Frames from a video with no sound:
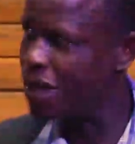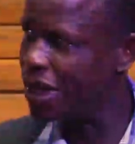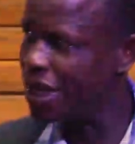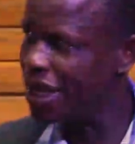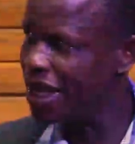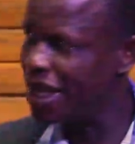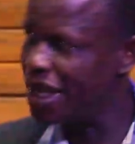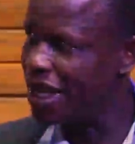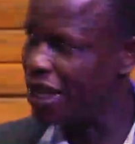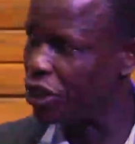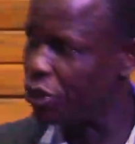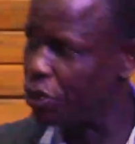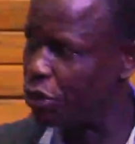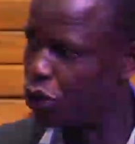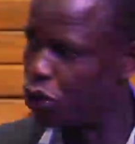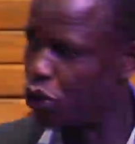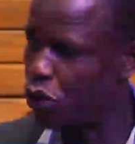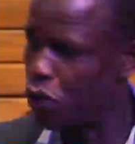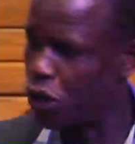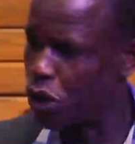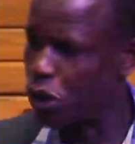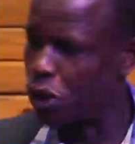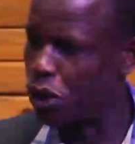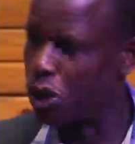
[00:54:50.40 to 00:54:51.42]
but in the
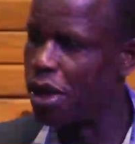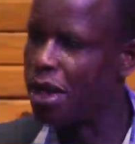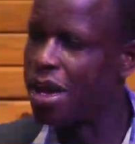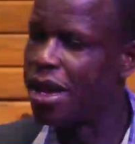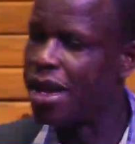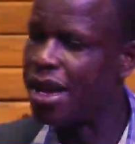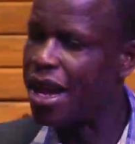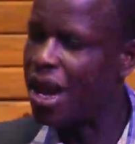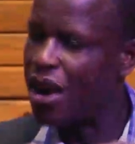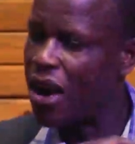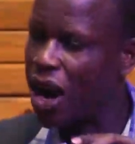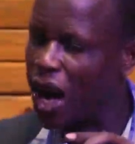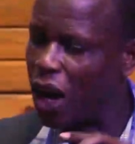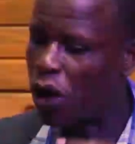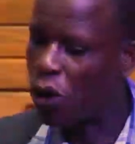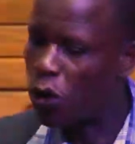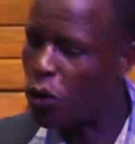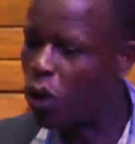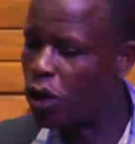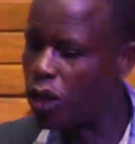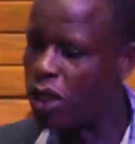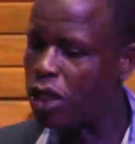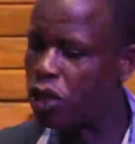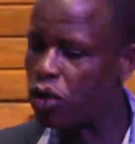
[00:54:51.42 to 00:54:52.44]
spiritual world. Now,
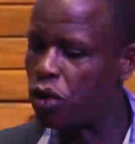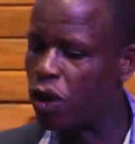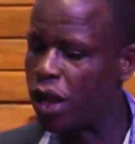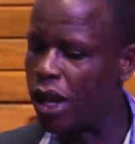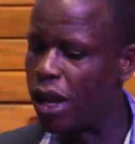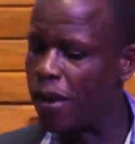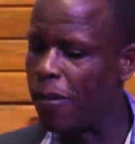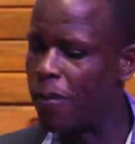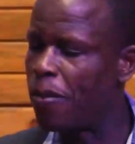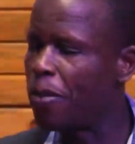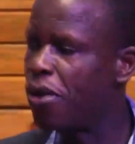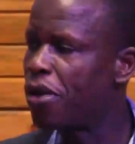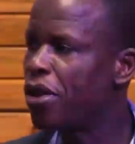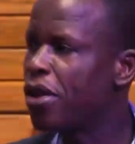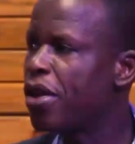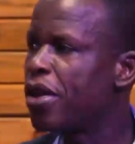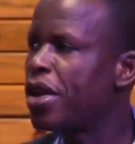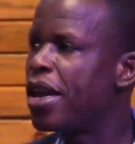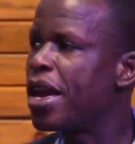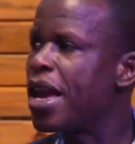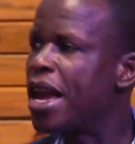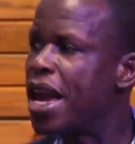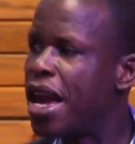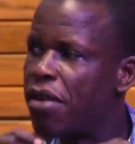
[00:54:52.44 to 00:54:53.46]
according to him,
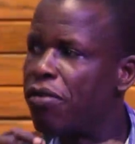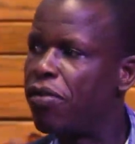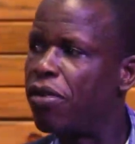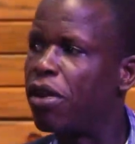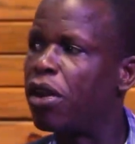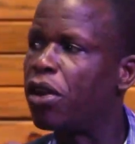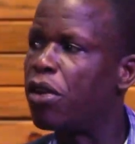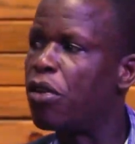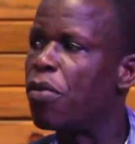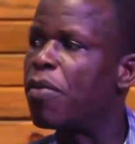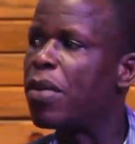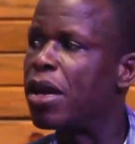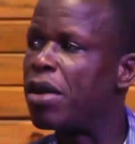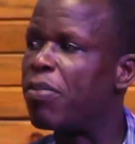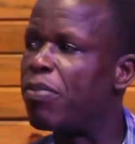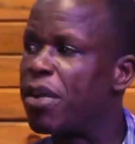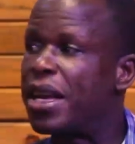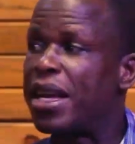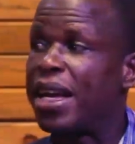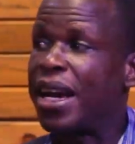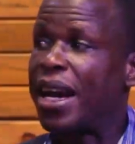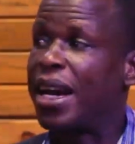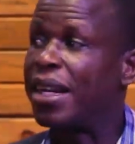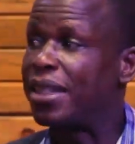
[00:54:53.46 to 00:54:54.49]
every human
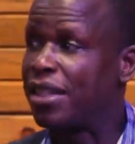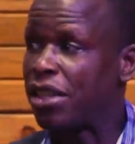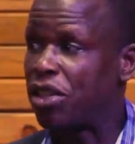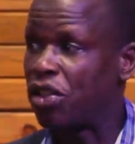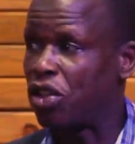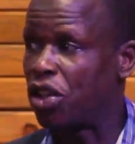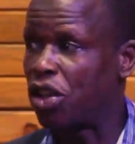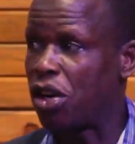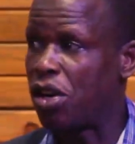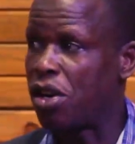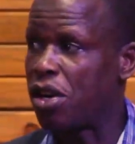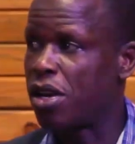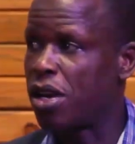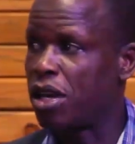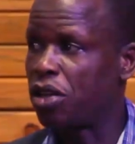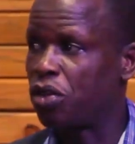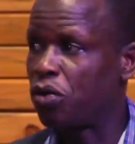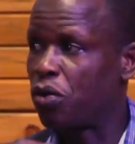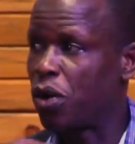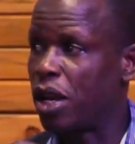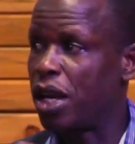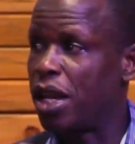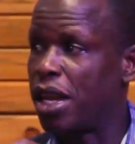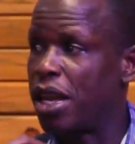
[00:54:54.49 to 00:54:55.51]
being has a star.
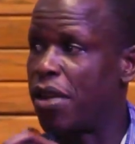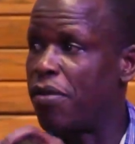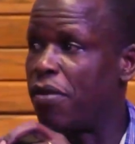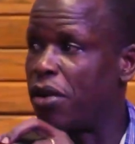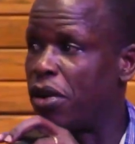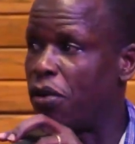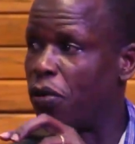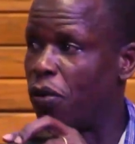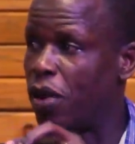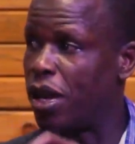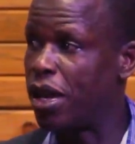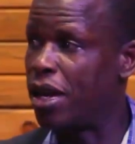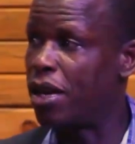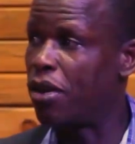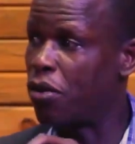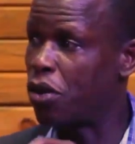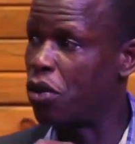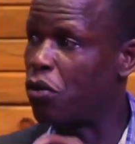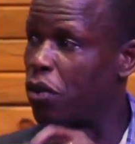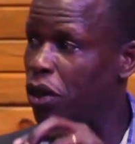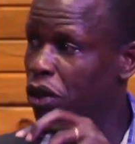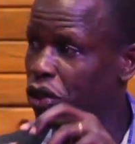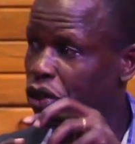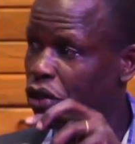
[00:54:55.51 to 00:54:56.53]
That's why even when
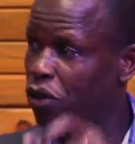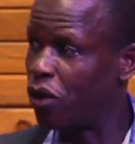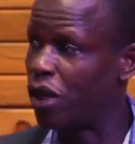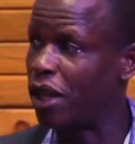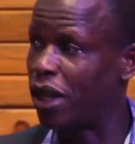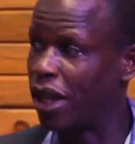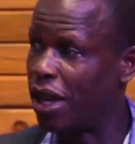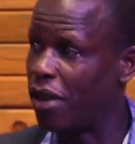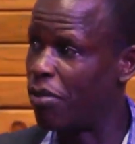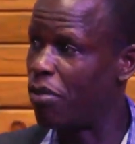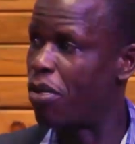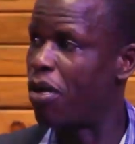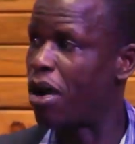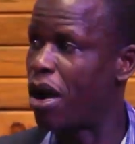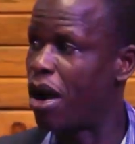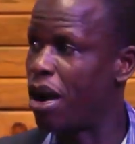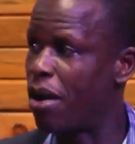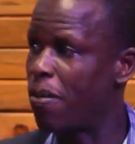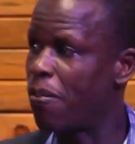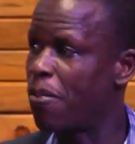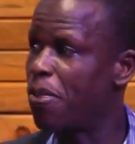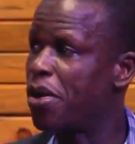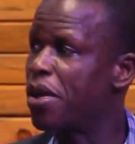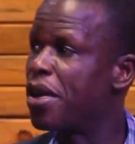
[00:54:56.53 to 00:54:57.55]
God was showing
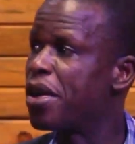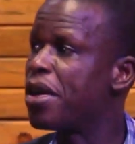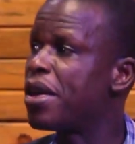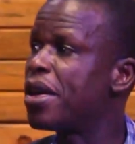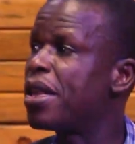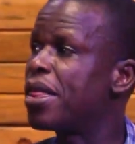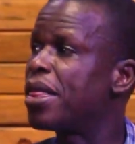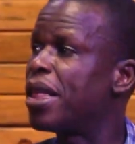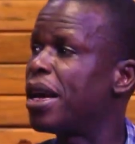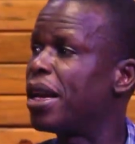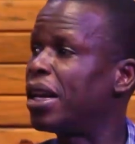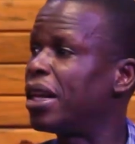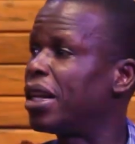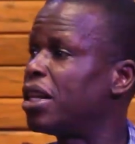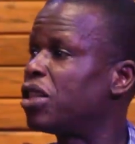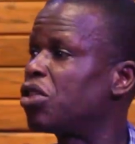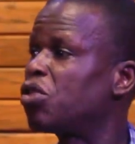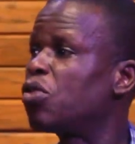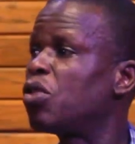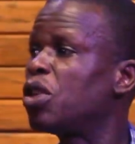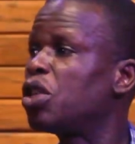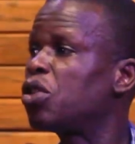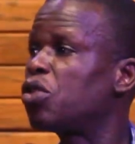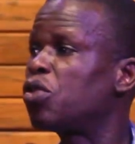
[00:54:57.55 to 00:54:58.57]
Abraham that he
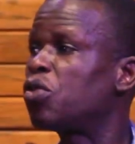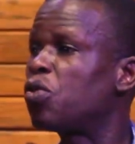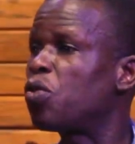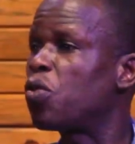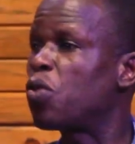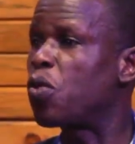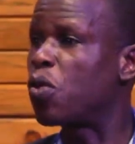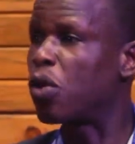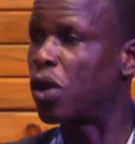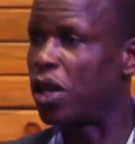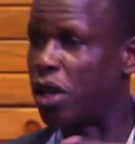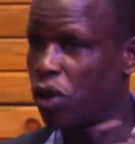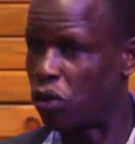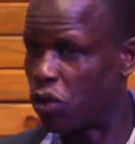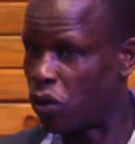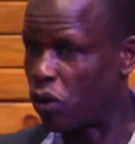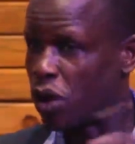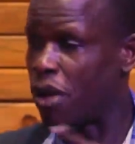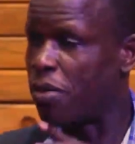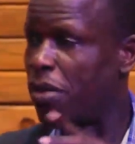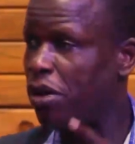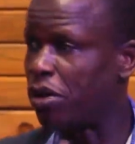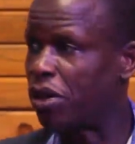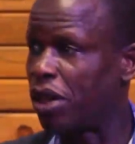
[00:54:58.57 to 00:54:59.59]
took
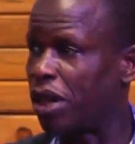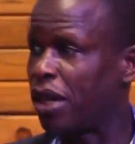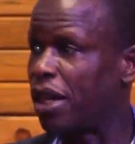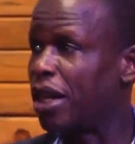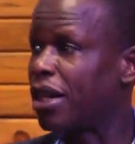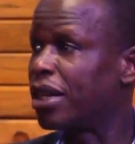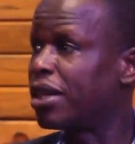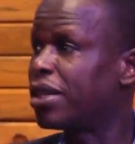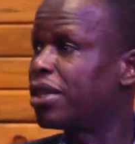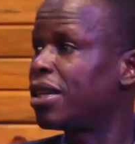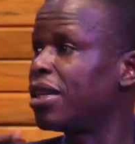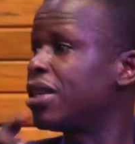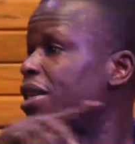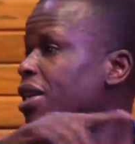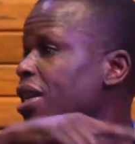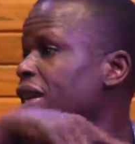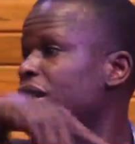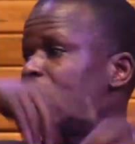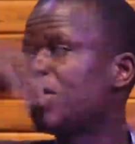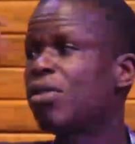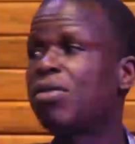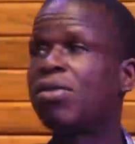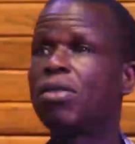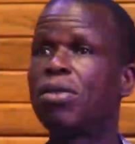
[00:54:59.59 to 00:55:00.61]
him outside and he said,
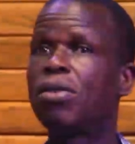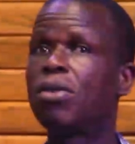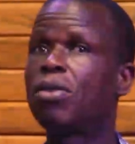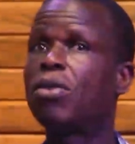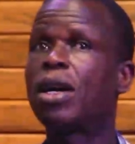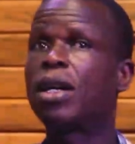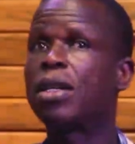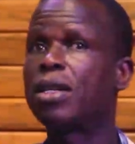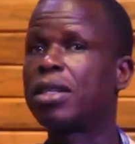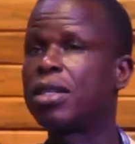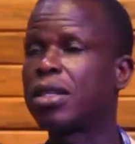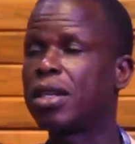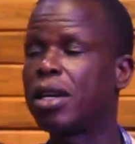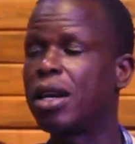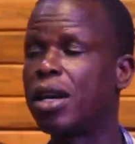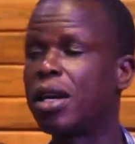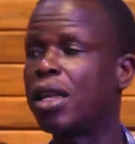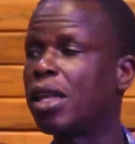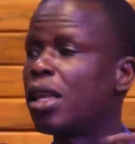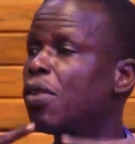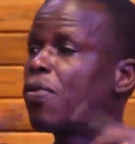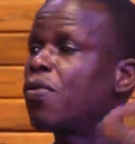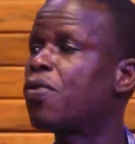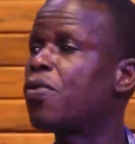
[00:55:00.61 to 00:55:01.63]
can you look at the sky?
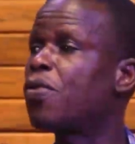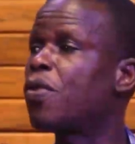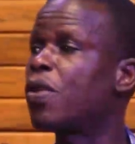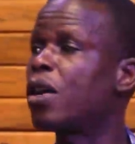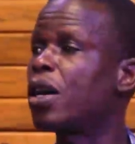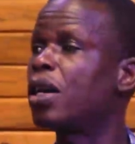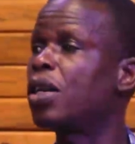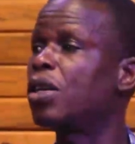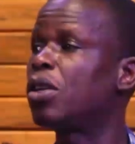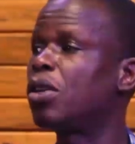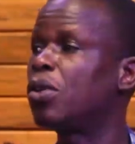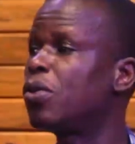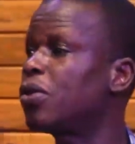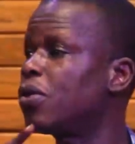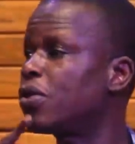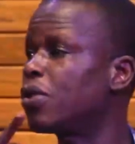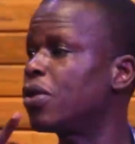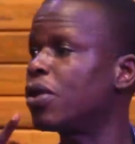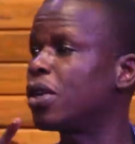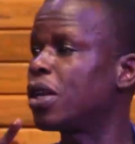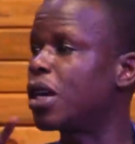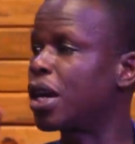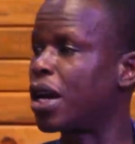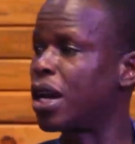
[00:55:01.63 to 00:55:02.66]
If you can look,
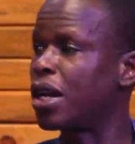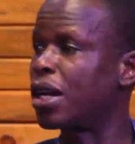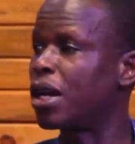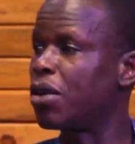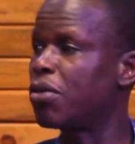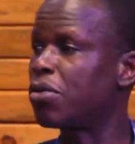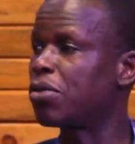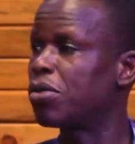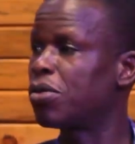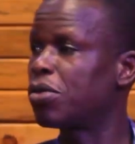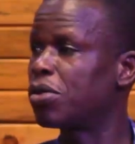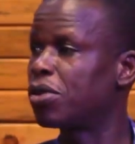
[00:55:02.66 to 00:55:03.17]
you can count